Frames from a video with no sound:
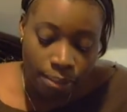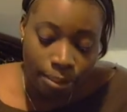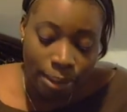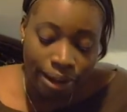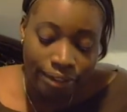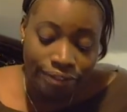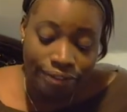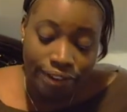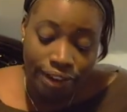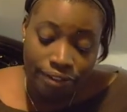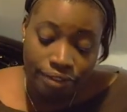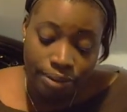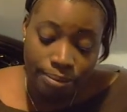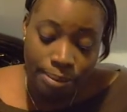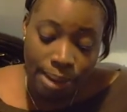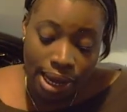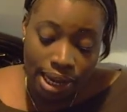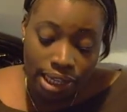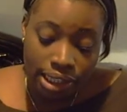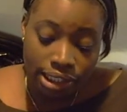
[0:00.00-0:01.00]
My favorite
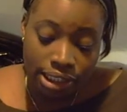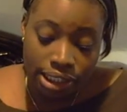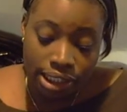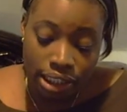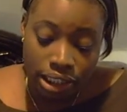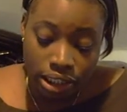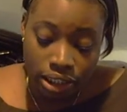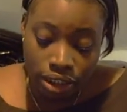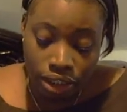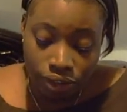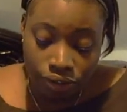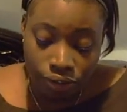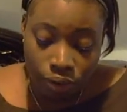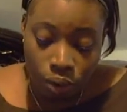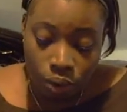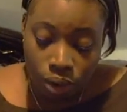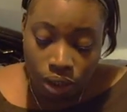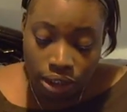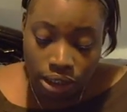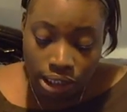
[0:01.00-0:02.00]
MAC concealer of
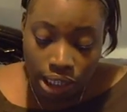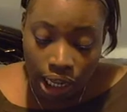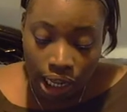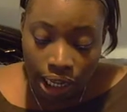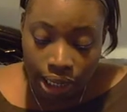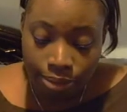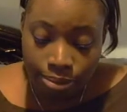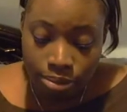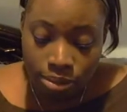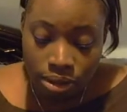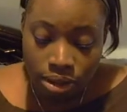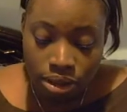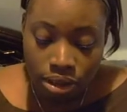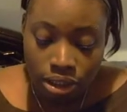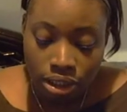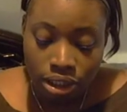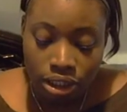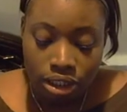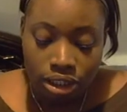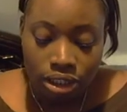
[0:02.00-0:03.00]
all time,
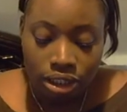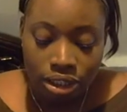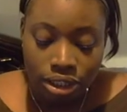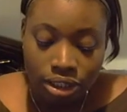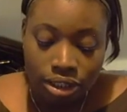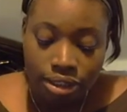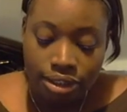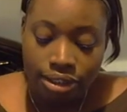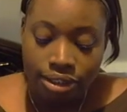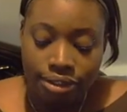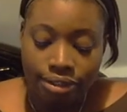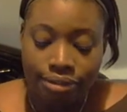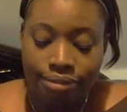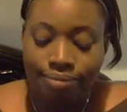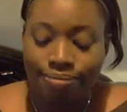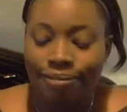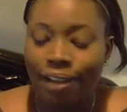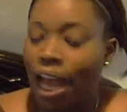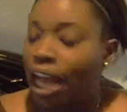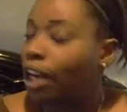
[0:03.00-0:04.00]

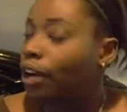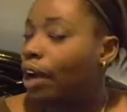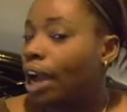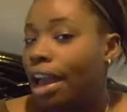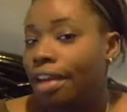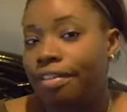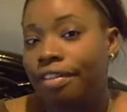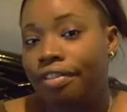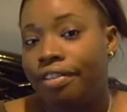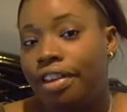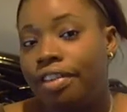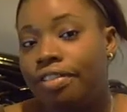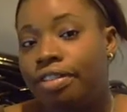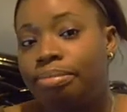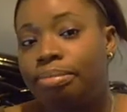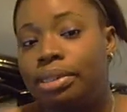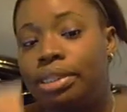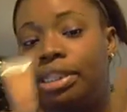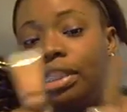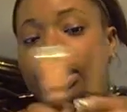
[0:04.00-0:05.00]
I don't have a
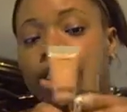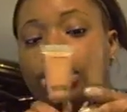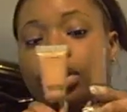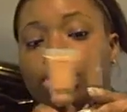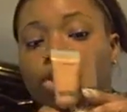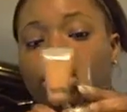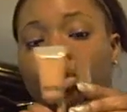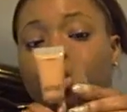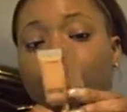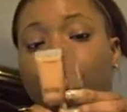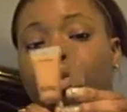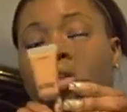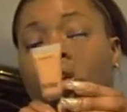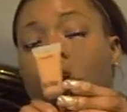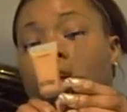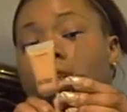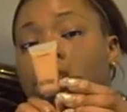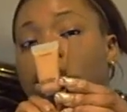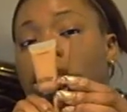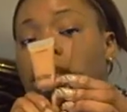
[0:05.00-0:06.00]
favorite, but these 2
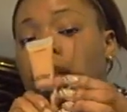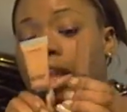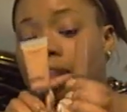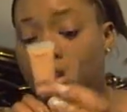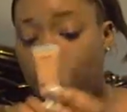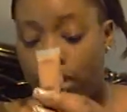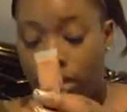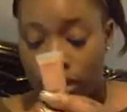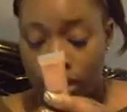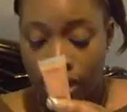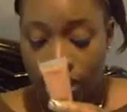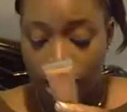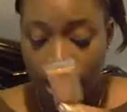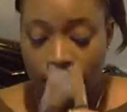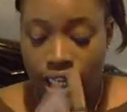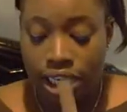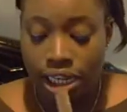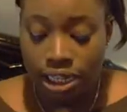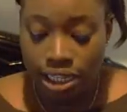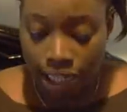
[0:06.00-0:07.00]
are together.
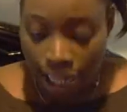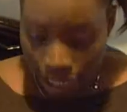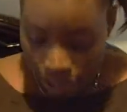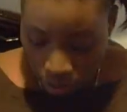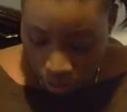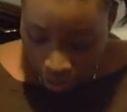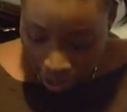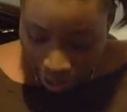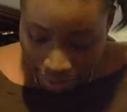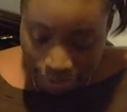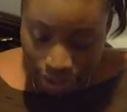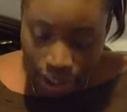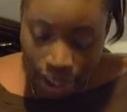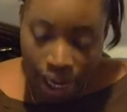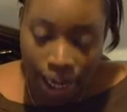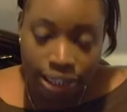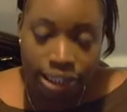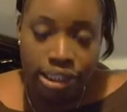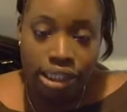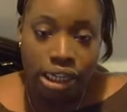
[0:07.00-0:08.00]
Because I don't have a
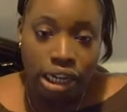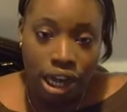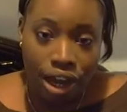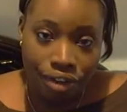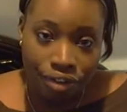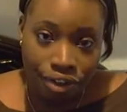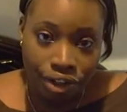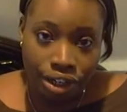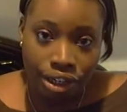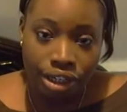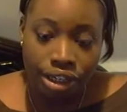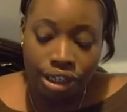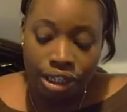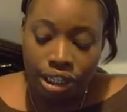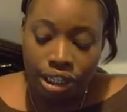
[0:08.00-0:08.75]
lot to cover,